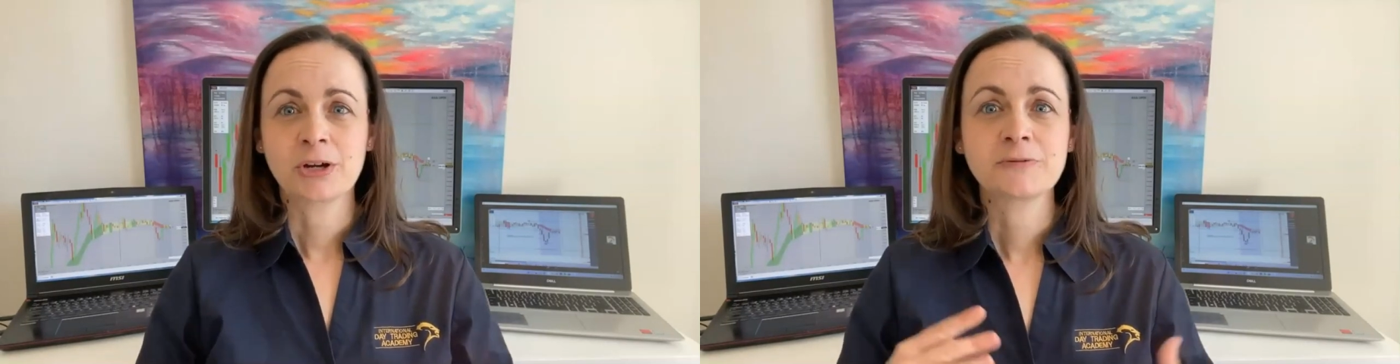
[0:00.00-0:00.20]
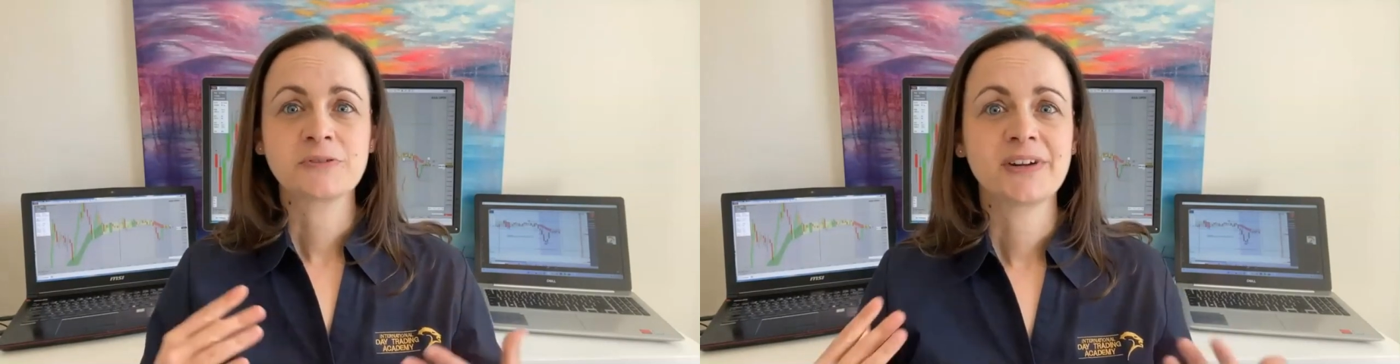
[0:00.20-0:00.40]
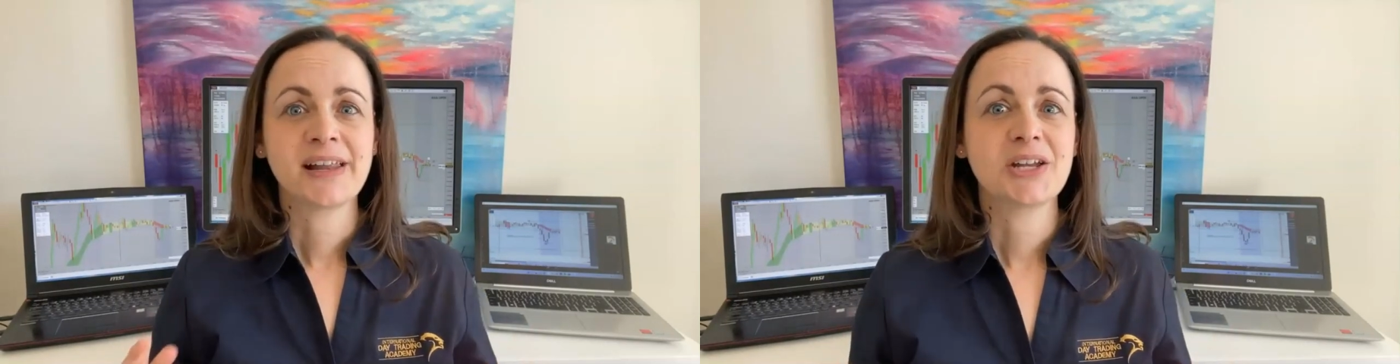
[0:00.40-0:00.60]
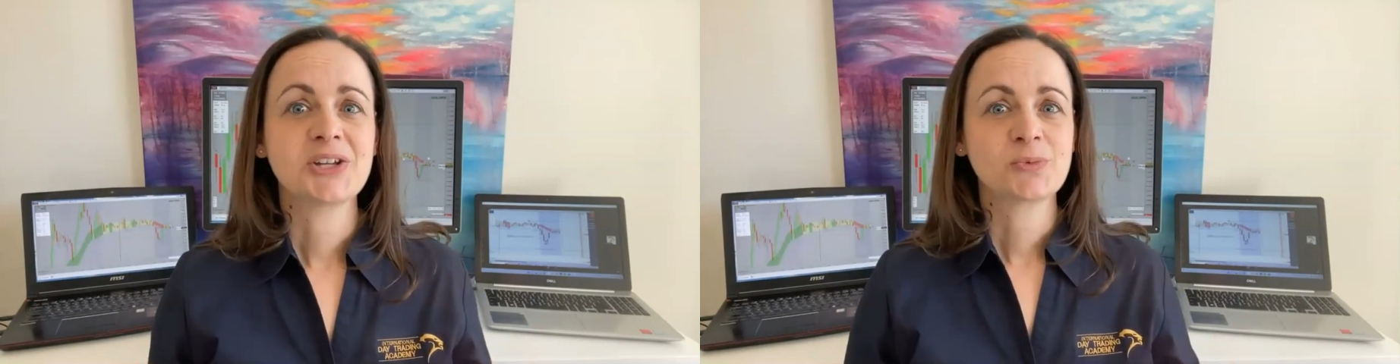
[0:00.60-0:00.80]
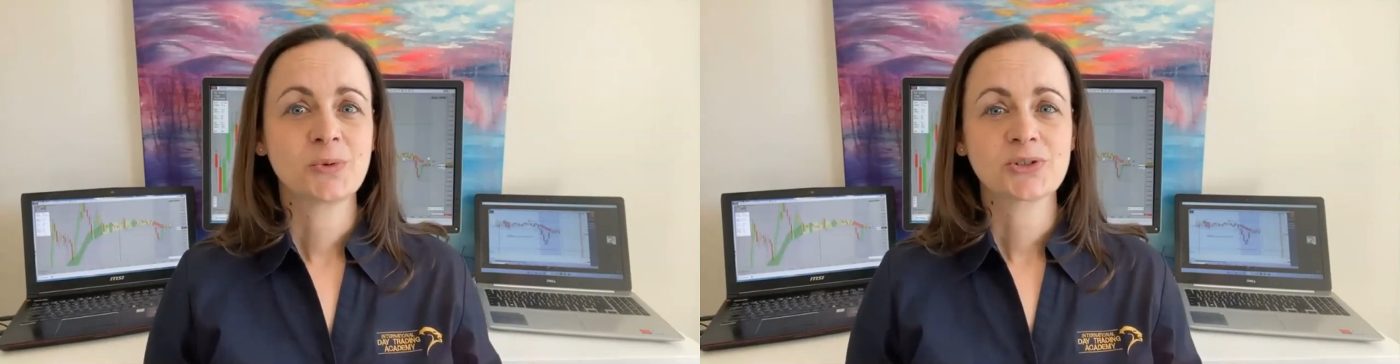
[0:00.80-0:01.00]
are often
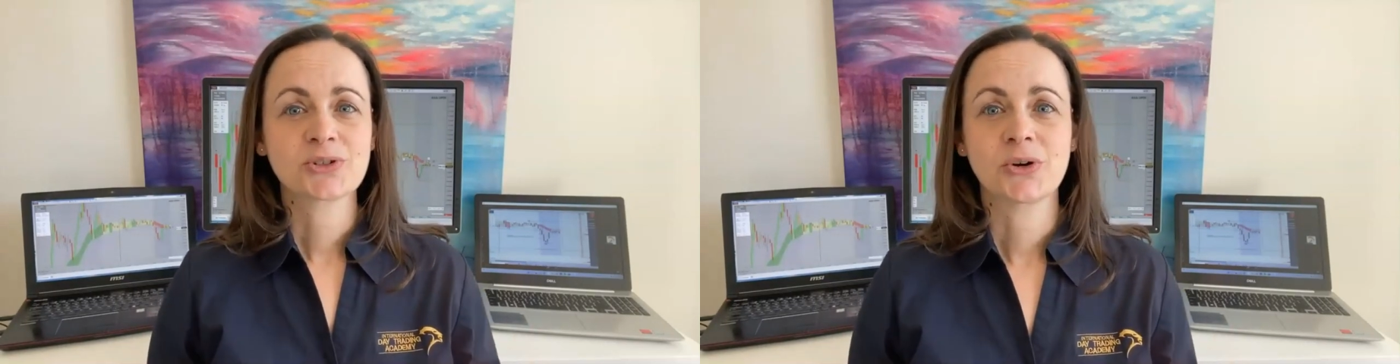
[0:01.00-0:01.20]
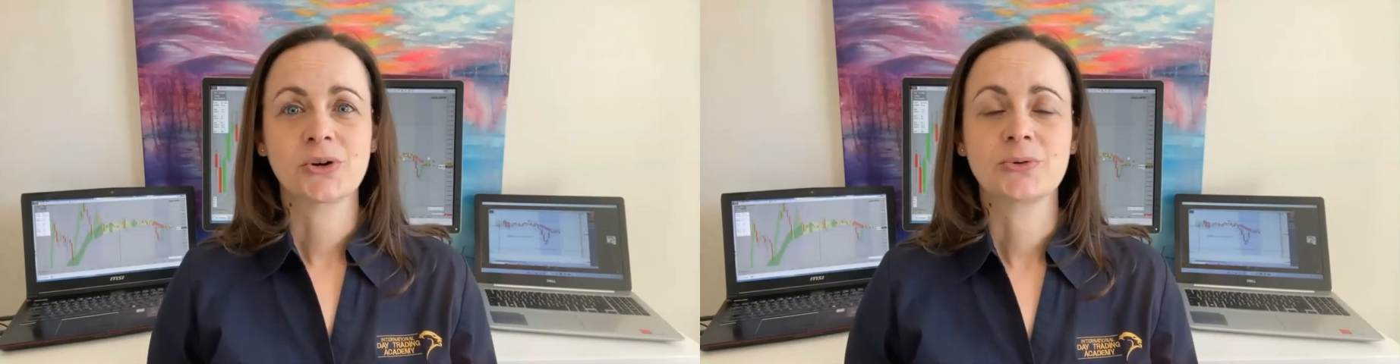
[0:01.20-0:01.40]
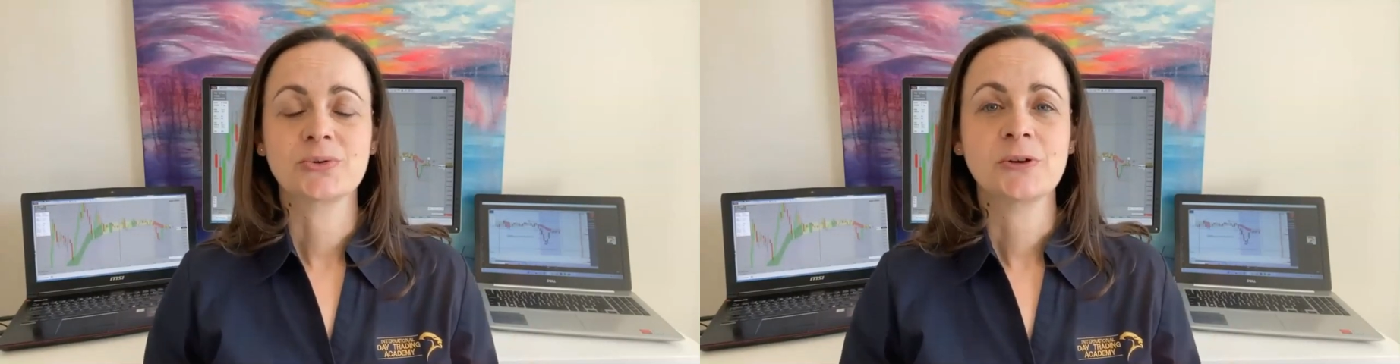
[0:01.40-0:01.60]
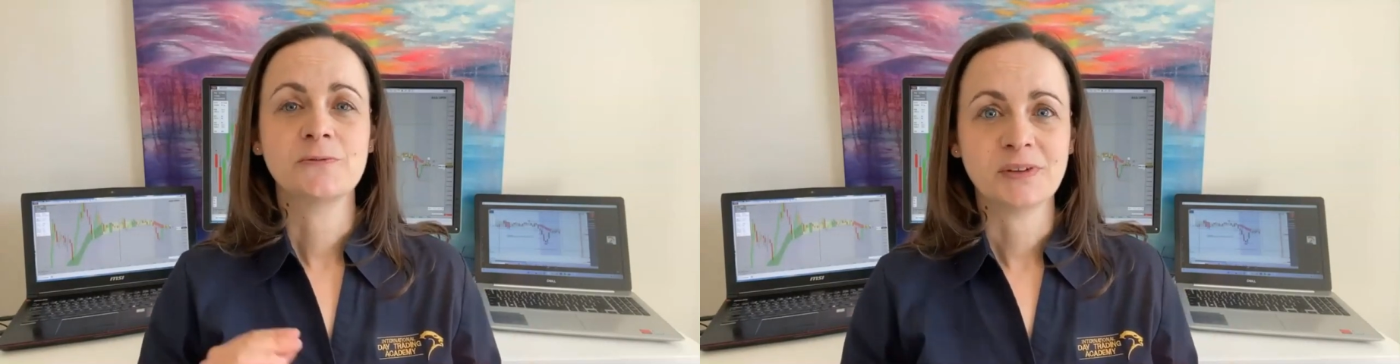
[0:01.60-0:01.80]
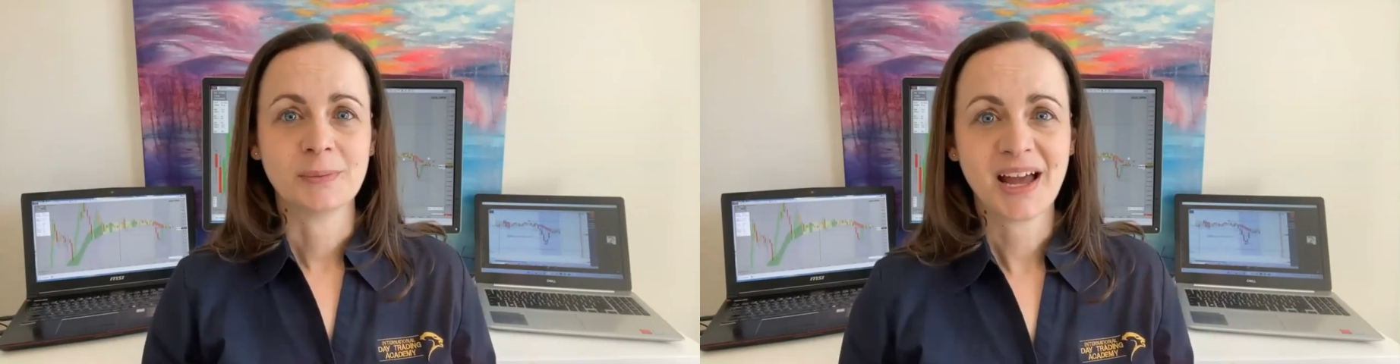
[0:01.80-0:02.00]
related to what's called
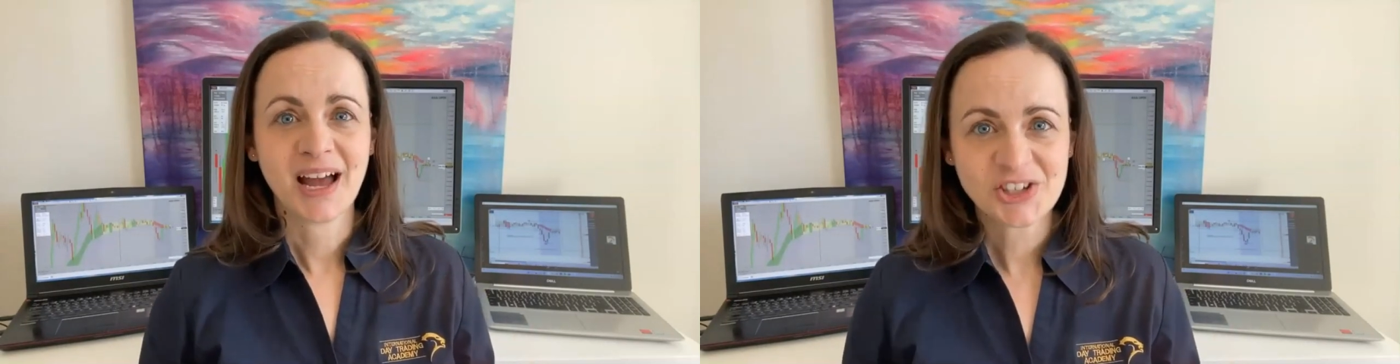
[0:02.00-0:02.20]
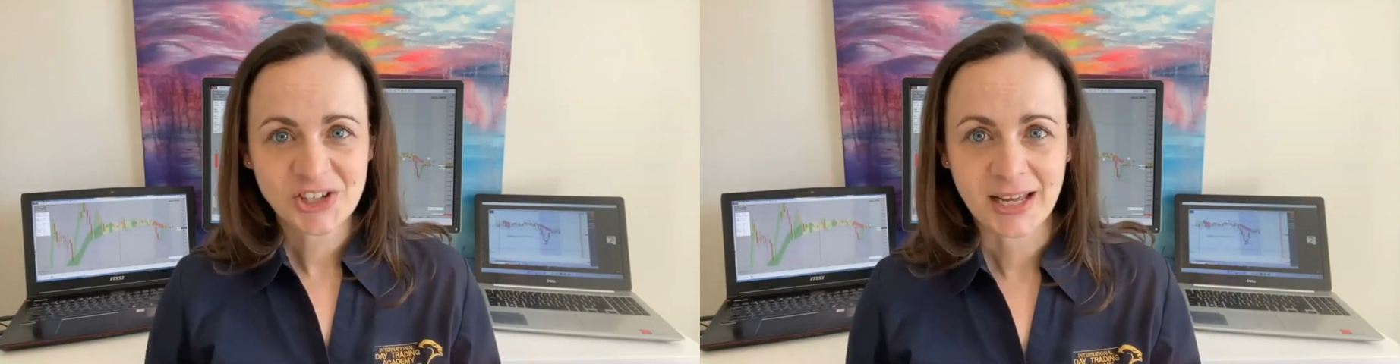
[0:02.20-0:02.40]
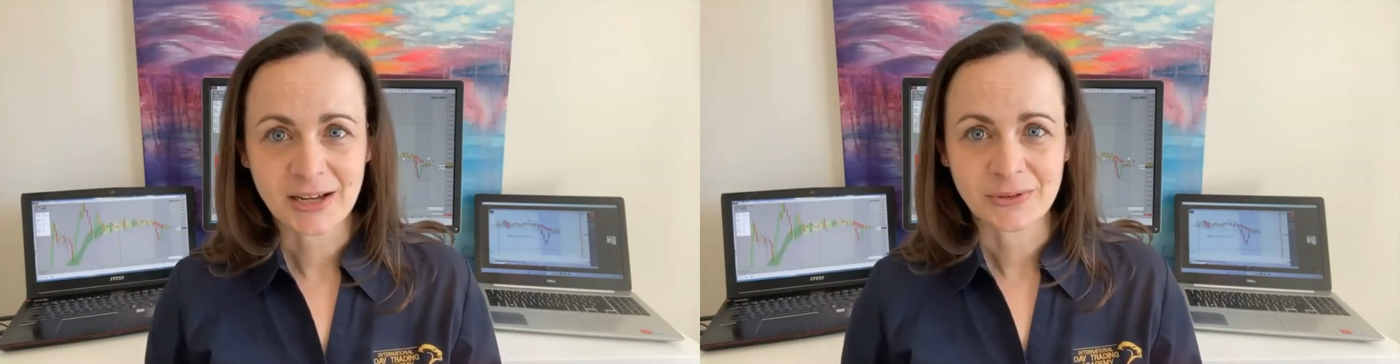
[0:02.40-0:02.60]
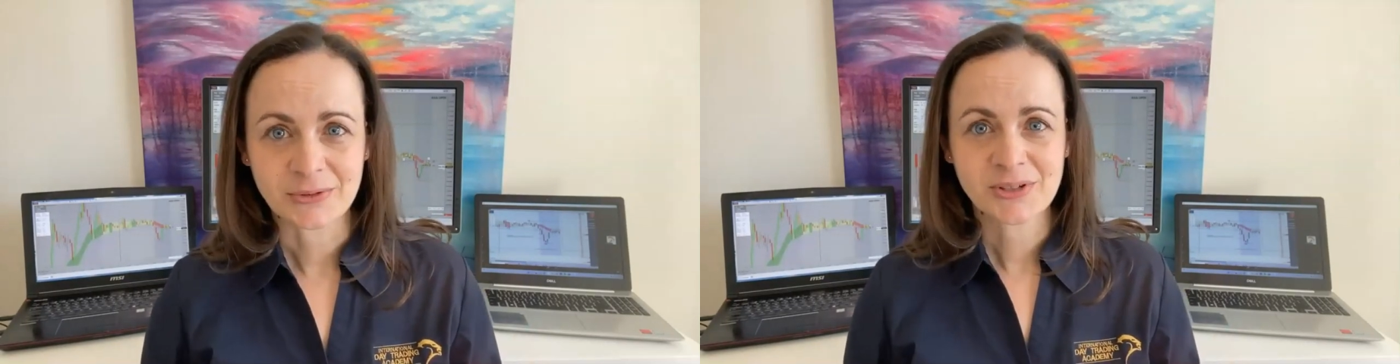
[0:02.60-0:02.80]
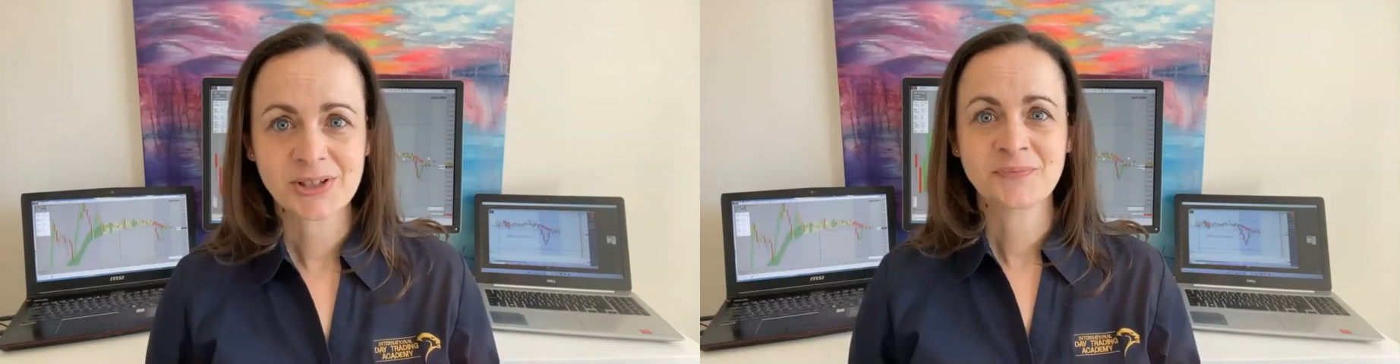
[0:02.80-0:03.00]
Fibonacci
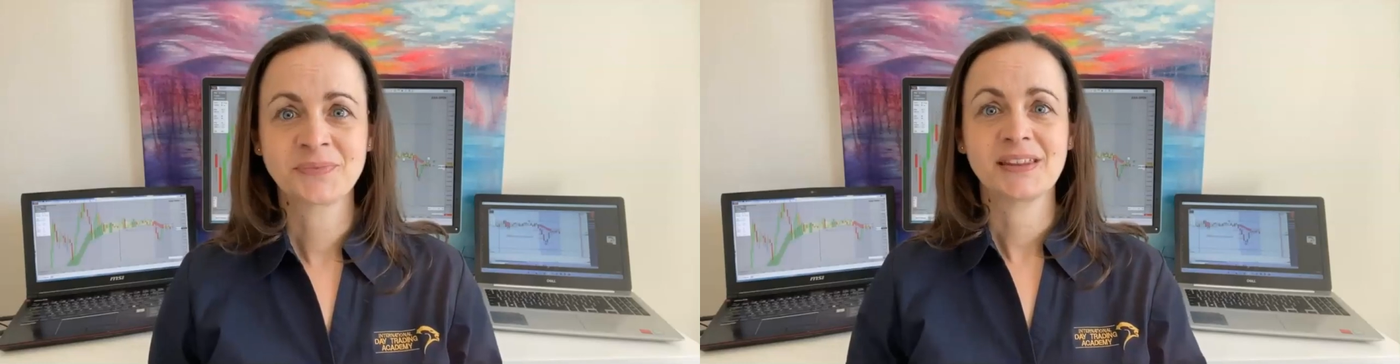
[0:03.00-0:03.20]
levels.